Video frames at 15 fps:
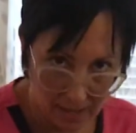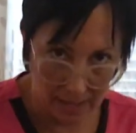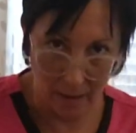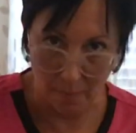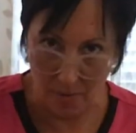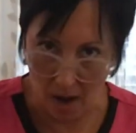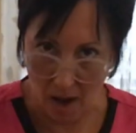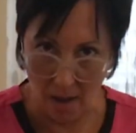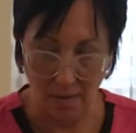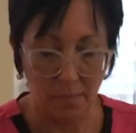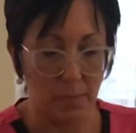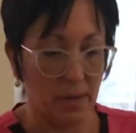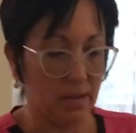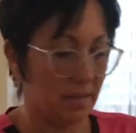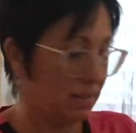like I'm not,
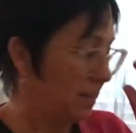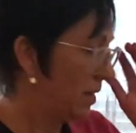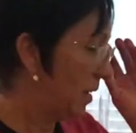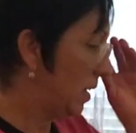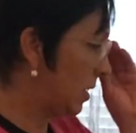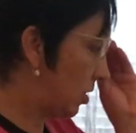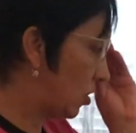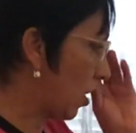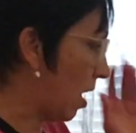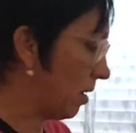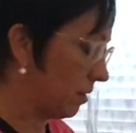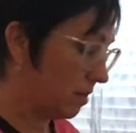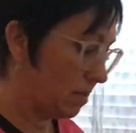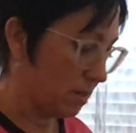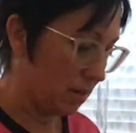but he's
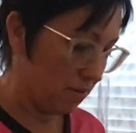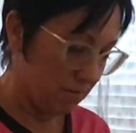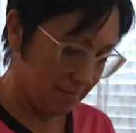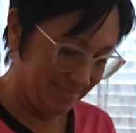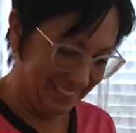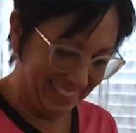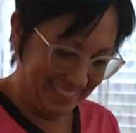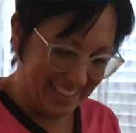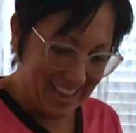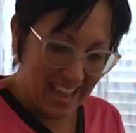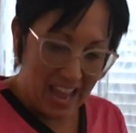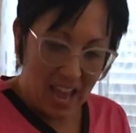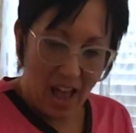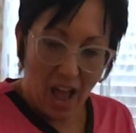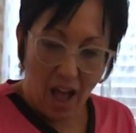strong, so.
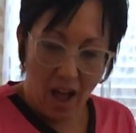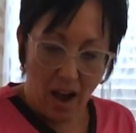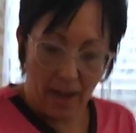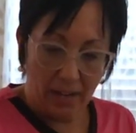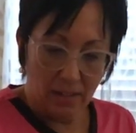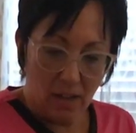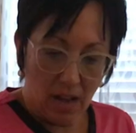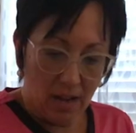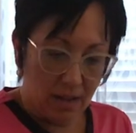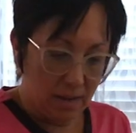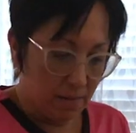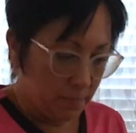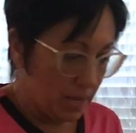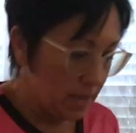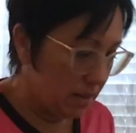All right,
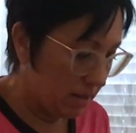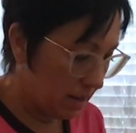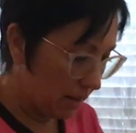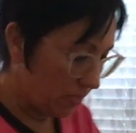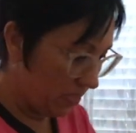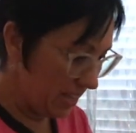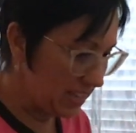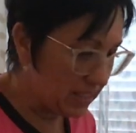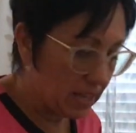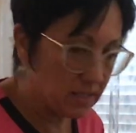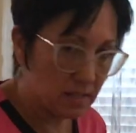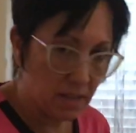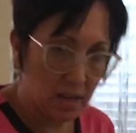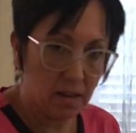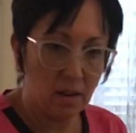I think
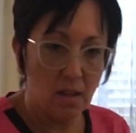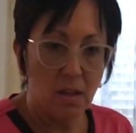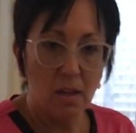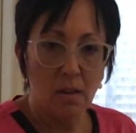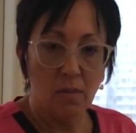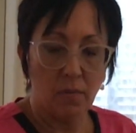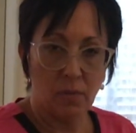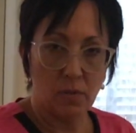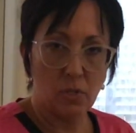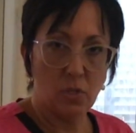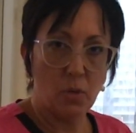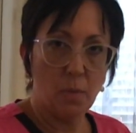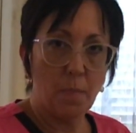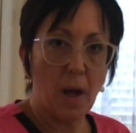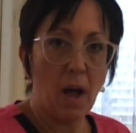that's it for
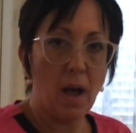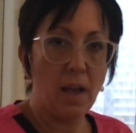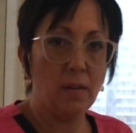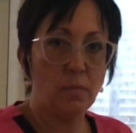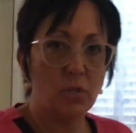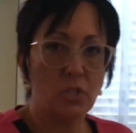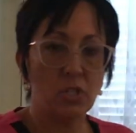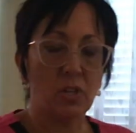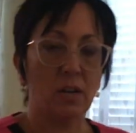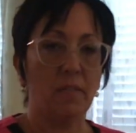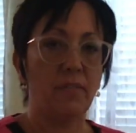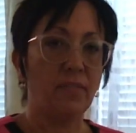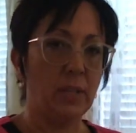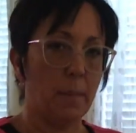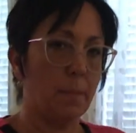supine. We're just going to
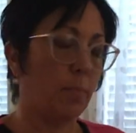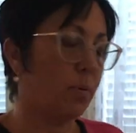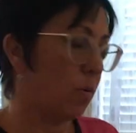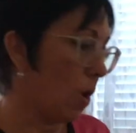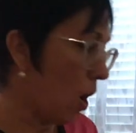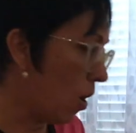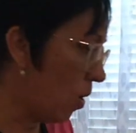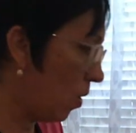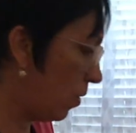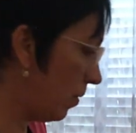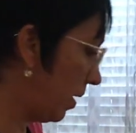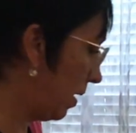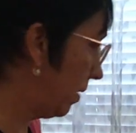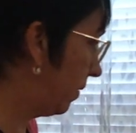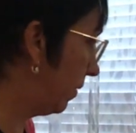flip
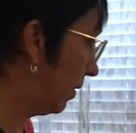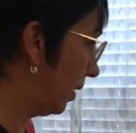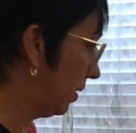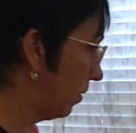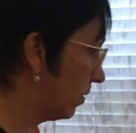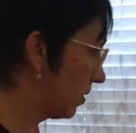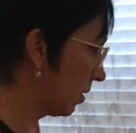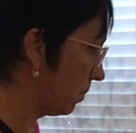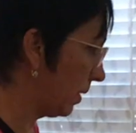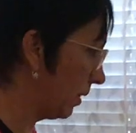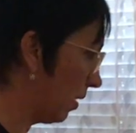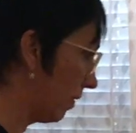prone. I know it's going to be a